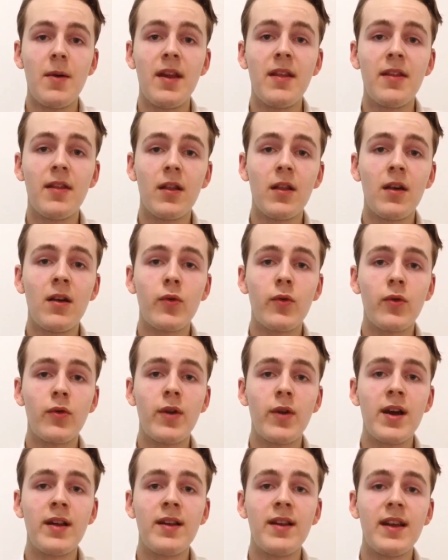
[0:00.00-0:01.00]
but in the long
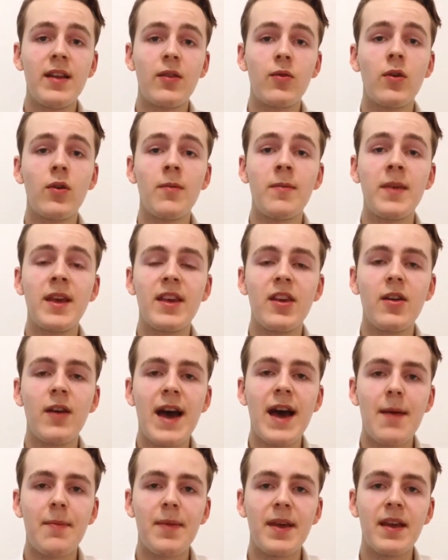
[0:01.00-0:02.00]
run, it won't make you
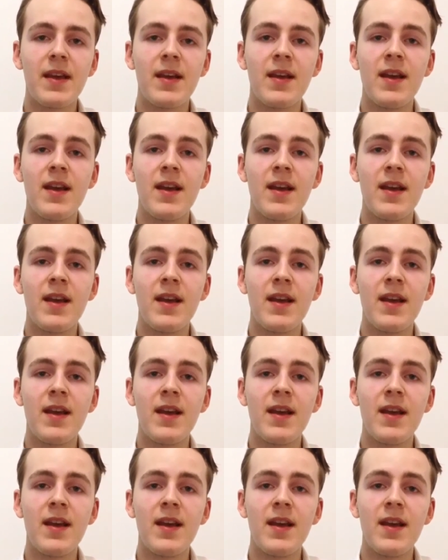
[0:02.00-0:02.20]
happy.